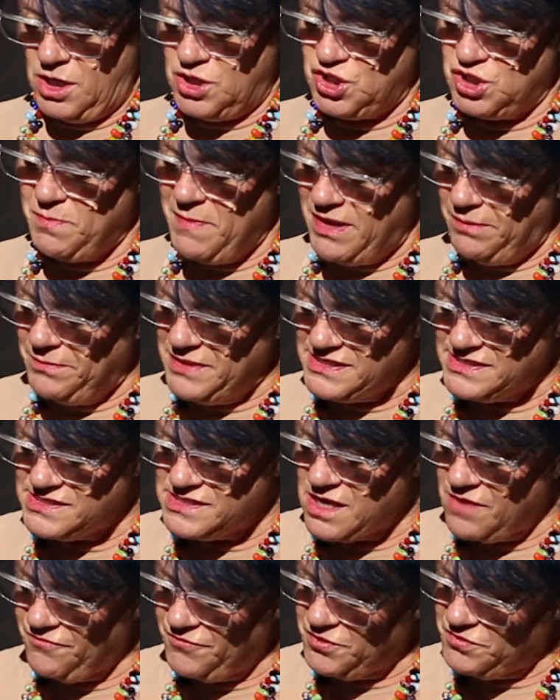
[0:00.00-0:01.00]
Shmelman
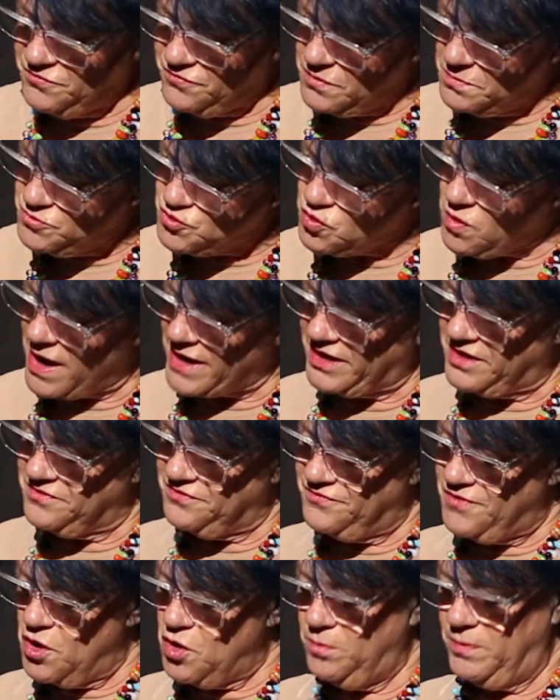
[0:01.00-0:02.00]
suffered from
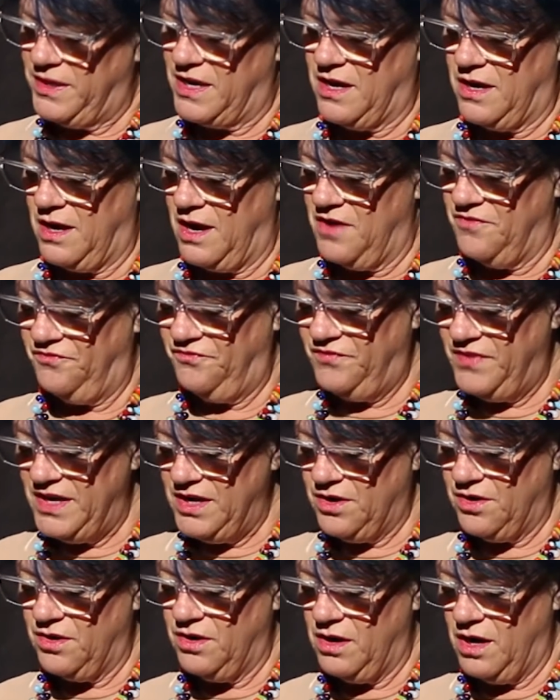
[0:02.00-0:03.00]
trichophobia, a
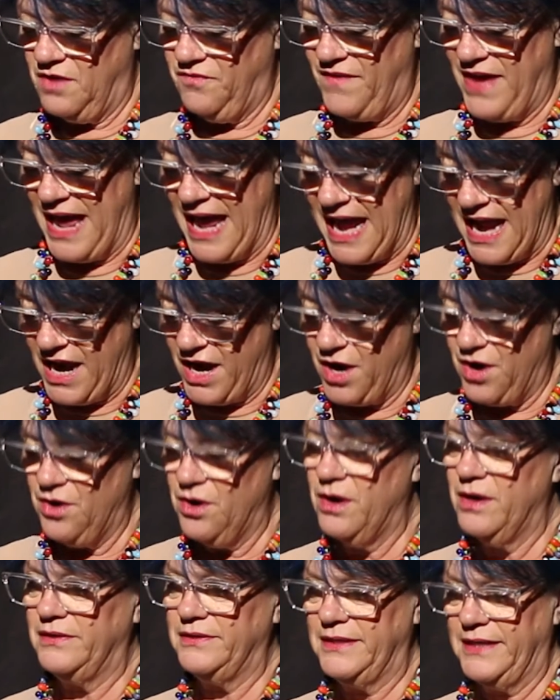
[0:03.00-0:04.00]
fear of
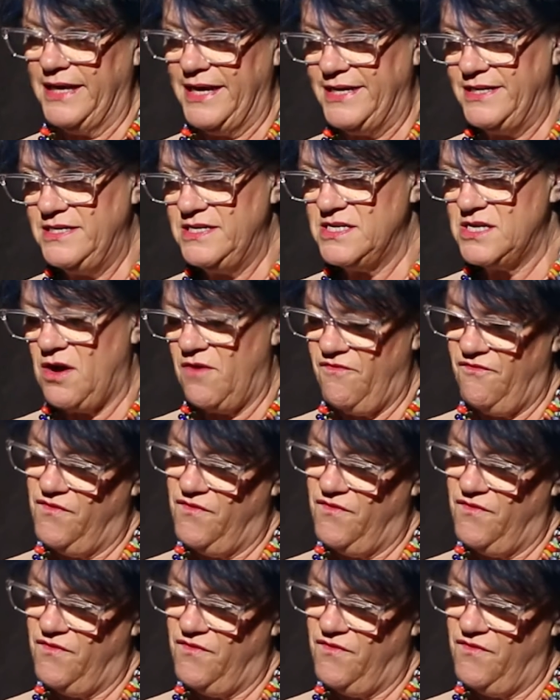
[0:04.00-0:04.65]
hair, lint,